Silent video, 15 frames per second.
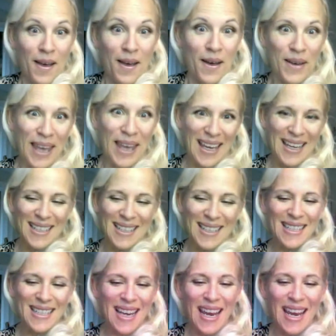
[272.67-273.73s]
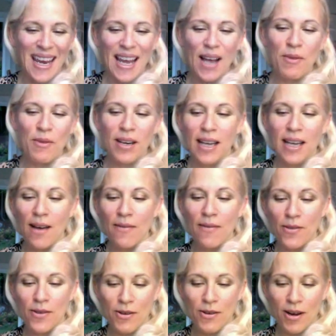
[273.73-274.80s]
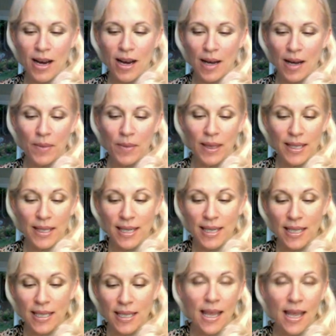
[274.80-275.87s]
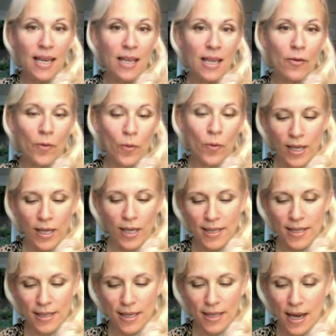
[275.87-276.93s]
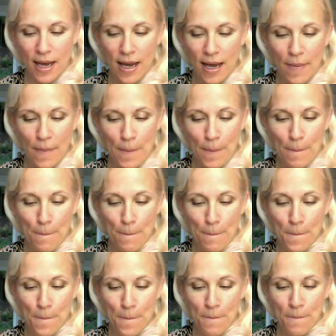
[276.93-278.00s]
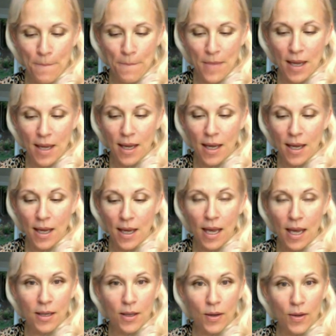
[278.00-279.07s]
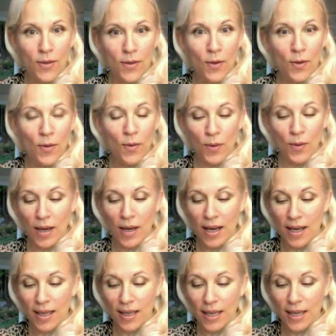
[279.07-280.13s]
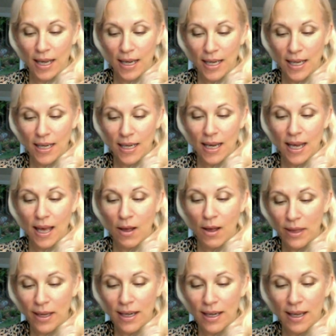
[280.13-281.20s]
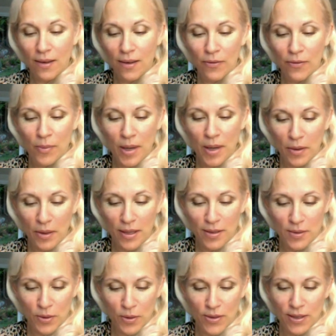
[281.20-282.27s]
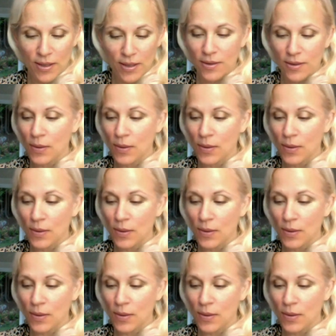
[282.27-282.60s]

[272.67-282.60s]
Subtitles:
Okay, today I want to cover listening to that inner voice, and also getting healthy love from healthy sources.